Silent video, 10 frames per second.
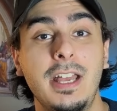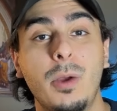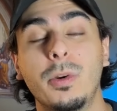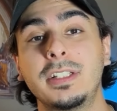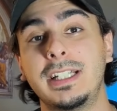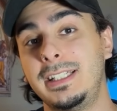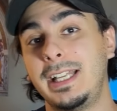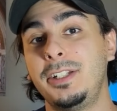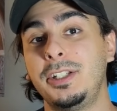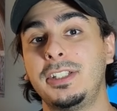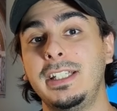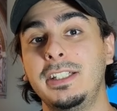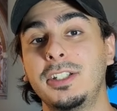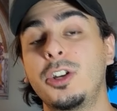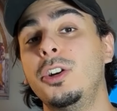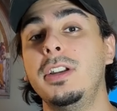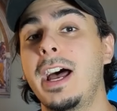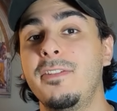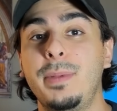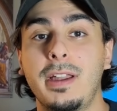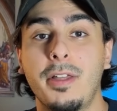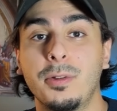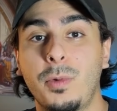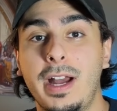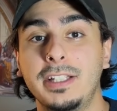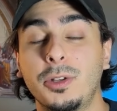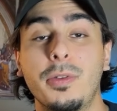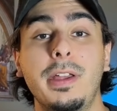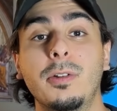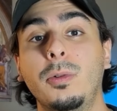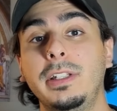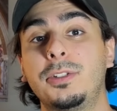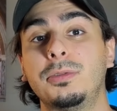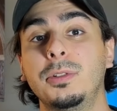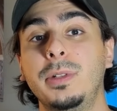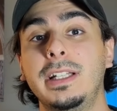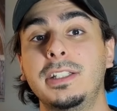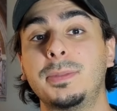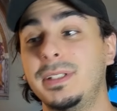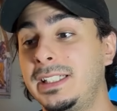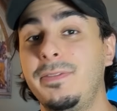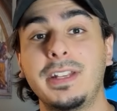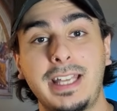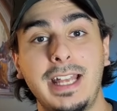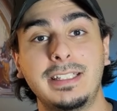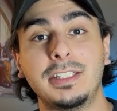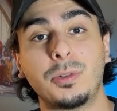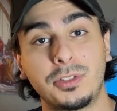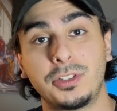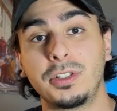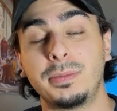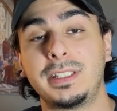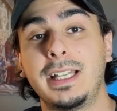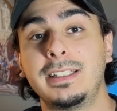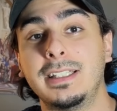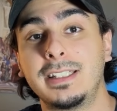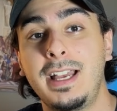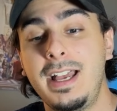whereas contingencies could have been otherwise, or they're only true in specific cases or circumstances.